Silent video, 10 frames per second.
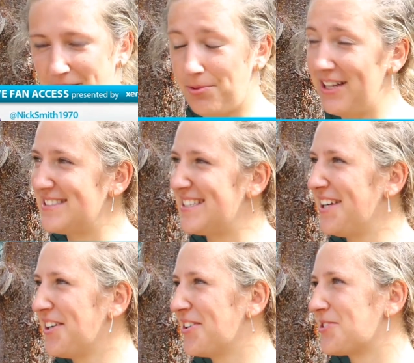Well, at
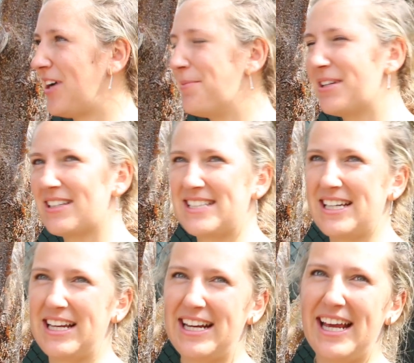10 years, I mean, at
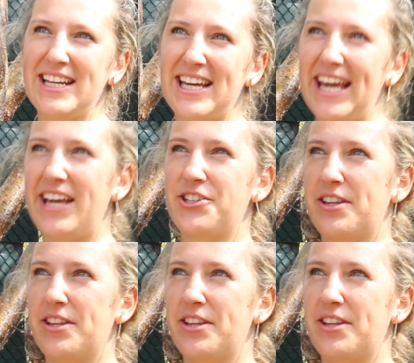any age,